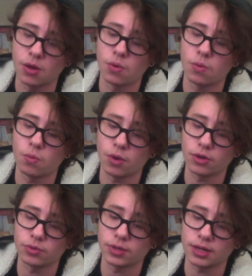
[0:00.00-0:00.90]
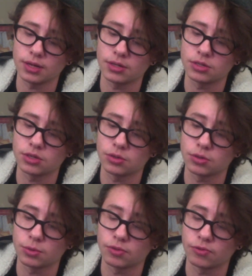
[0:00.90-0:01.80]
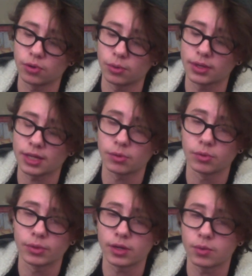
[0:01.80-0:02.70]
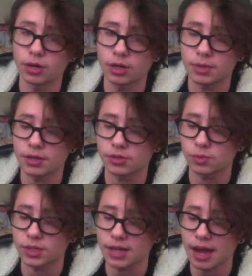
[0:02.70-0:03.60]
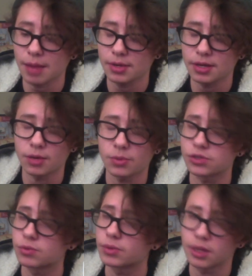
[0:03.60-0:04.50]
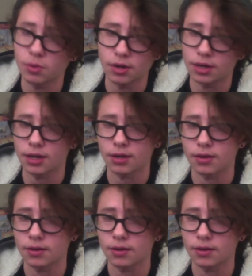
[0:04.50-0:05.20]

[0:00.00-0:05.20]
what do we need to do to move forward that will really work? Because what's happening, it wasn't really working